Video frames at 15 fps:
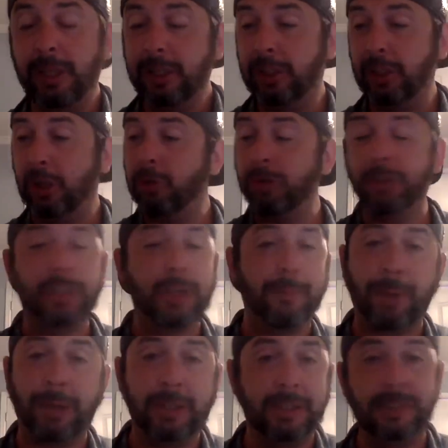the
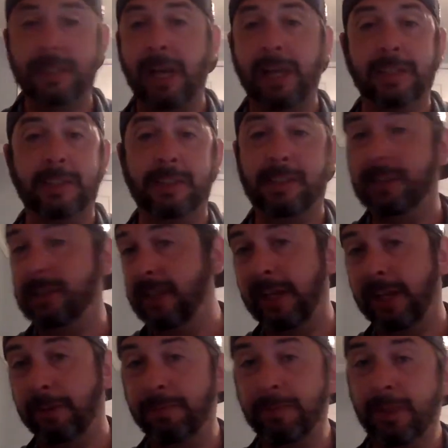ownership on these guys is the
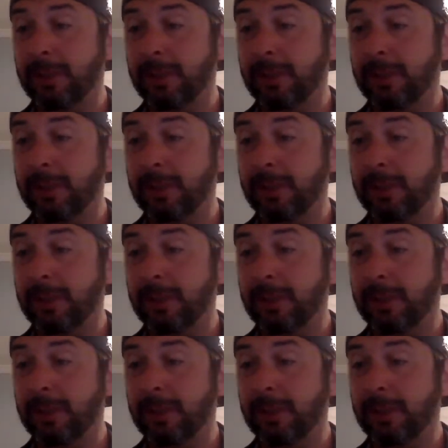same.